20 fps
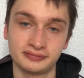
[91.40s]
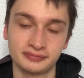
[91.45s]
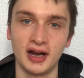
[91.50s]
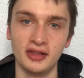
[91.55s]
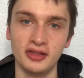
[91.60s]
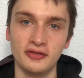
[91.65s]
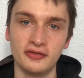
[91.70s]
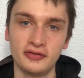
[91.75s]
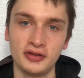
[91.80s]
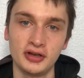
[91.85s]

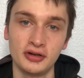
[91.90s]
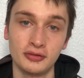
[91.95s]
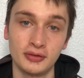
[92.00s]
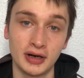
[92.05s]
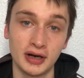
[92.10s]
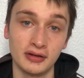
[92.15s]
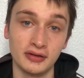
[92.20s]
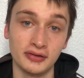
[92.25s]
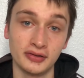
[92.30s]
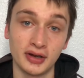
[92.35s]
And the Faroe
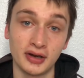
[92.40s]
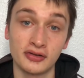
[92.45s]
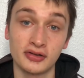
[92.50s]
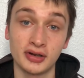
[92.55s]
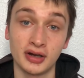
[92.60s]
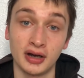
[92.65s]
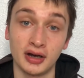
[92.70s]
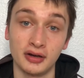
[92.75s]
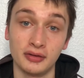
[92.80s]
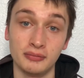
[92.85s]
Islands
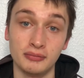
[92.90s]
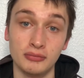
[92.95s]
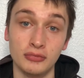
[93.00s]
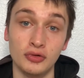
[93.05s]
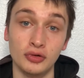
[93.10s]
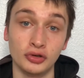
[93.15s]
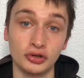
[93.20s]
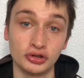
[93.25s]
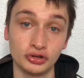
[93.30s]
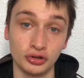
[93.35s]
actually had
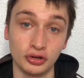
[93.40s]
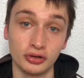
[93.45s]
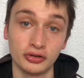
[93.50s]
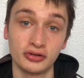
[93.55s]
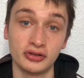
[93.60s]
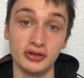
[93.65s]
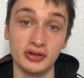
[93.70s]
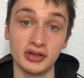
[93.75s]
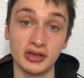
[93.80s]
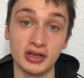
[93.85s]
more
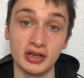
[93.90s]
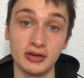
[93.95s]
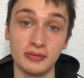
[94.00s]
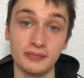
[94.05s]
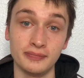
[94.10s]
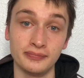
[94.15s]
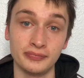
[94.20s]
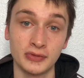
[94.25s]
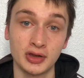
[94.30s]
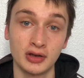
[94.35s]
shots in the
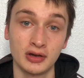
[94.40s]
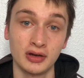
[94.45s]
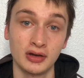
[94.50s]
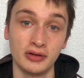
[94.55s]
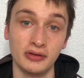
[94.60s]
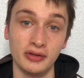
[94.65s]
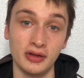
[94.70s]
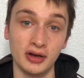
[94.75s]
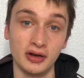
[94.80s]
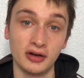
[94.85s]
game
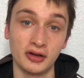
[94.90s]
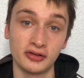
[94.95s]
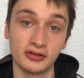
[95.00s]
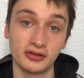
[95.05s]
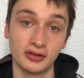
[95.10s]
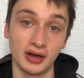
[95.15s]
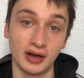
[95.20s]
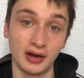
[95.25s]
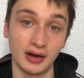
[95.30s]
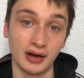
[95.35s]
than
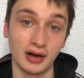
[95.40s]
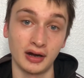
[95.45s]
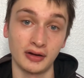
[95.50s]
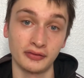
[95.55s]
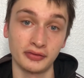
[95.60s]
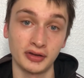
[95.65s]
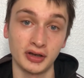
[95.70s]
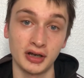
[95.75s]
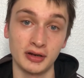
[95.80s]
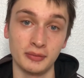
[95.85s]
us at
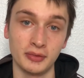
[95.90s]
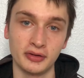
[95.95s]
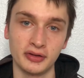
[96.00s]
half time.